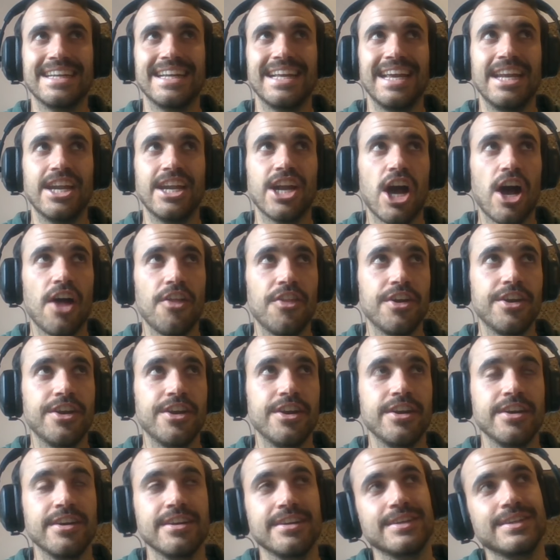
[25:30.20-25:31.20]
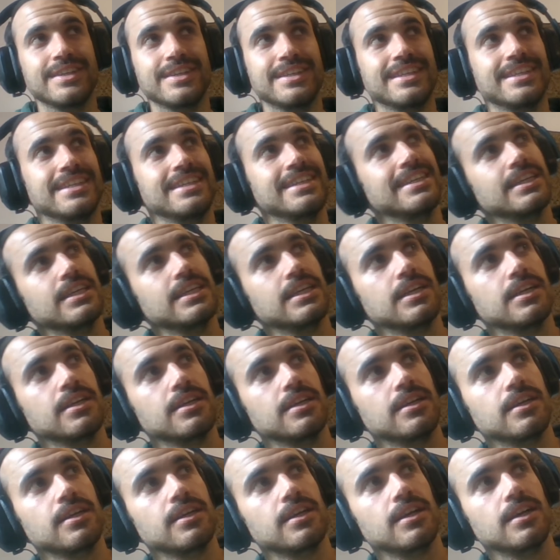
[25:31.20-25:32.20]
in other
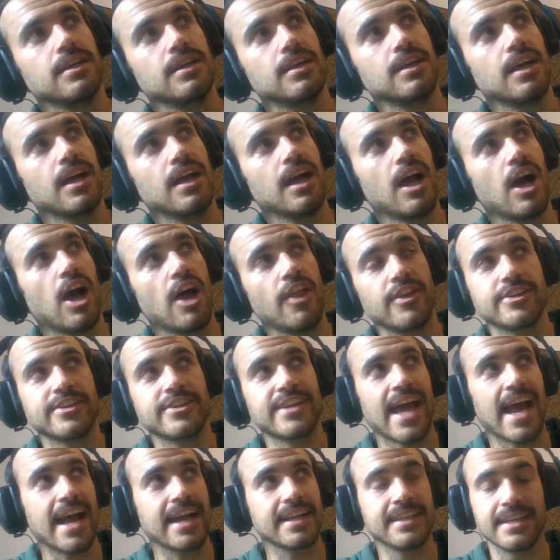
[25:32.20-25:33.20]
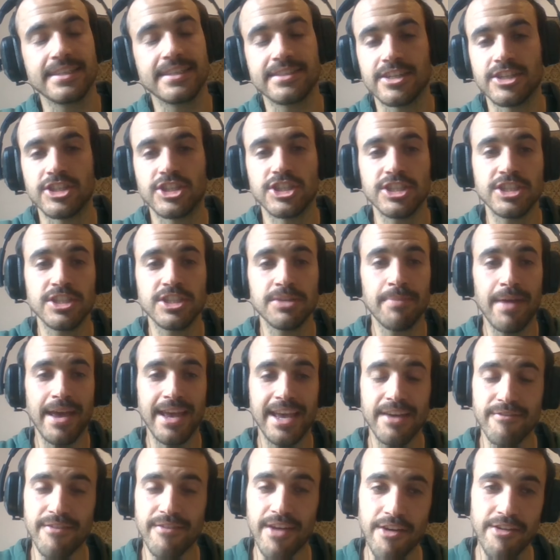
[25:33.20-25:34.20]
tactics are just to
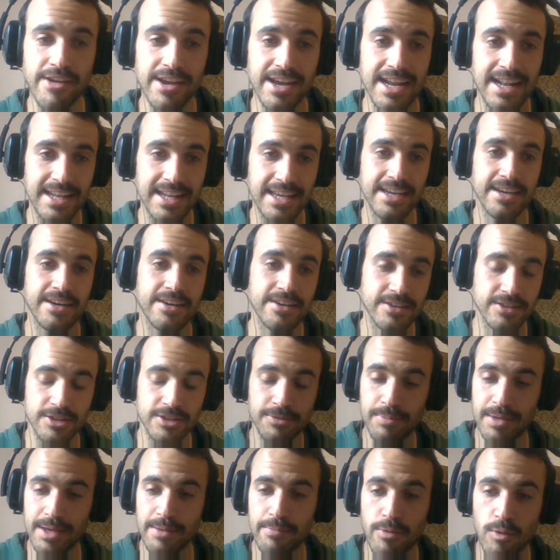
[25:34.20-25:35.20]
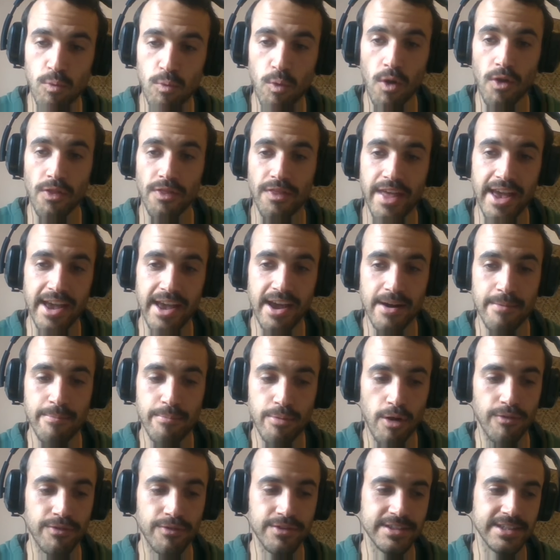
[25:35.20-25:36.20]
make it very clear to people what they are
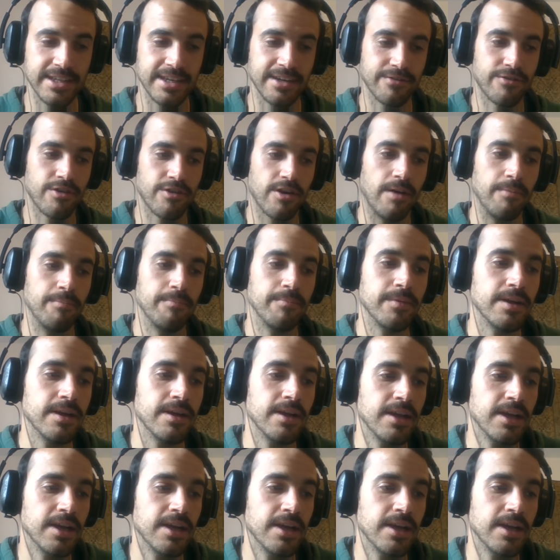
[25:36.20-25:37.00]
profiting from.